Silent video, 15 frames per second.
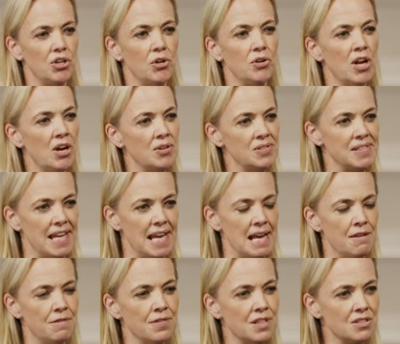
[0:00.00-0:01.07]
who knows
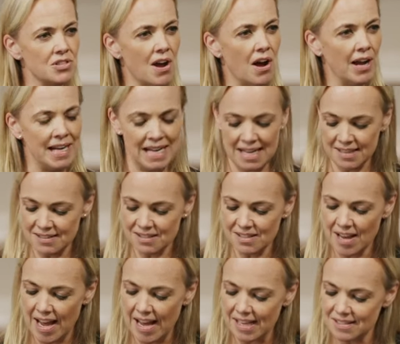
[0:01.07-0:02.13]
even the tiniest
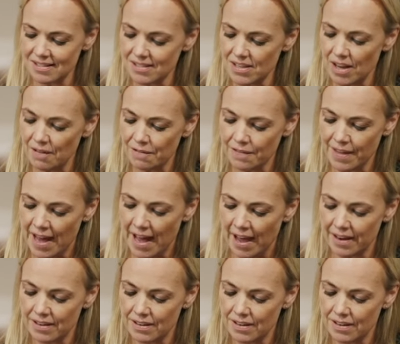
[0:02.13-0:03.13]
taste of that